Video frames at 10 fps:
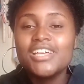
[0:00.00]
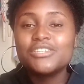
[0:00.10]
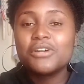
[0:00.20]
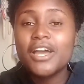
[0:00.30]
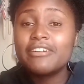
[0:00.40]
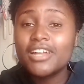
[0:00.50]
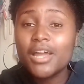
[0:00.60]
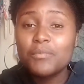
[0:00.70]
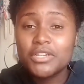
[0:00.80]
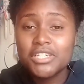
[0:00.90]
So I really
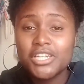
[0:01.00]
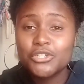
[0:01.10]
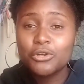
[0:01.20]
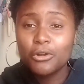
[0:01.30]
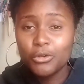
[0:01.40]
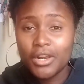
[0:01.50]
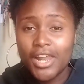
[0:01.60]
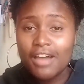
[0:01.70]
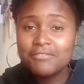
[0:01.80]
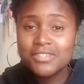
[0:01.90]
appreciate all your
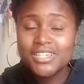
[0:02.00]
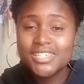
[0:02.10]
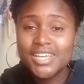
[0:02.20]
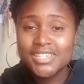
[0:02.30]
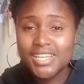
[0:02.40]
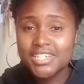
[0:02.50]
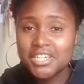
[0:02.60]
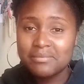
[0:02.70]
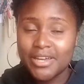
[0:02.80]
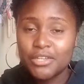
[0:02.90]
love since I
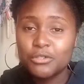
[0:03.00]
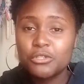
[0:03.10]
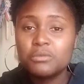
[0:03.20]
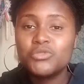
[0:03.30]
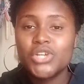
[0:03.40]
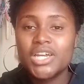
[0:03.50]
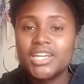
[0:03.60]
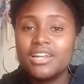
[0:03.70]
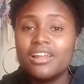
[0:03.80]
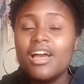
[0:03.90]
started my YouTube
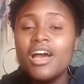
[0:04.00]
channel.